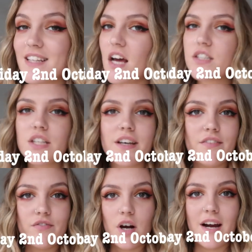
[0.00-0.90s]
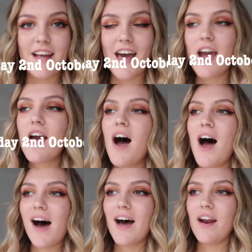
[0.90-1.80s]
It's actually a Friday,
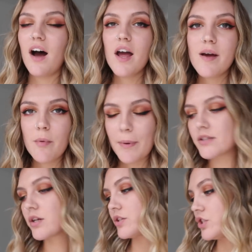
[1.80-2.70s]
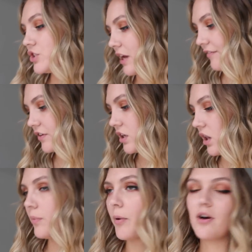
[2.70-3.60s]
and I am about to go to
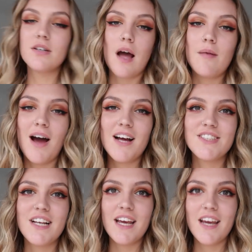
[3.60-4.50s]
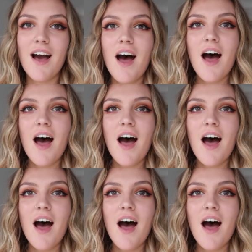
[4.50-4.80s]
Sheffield because I'm actually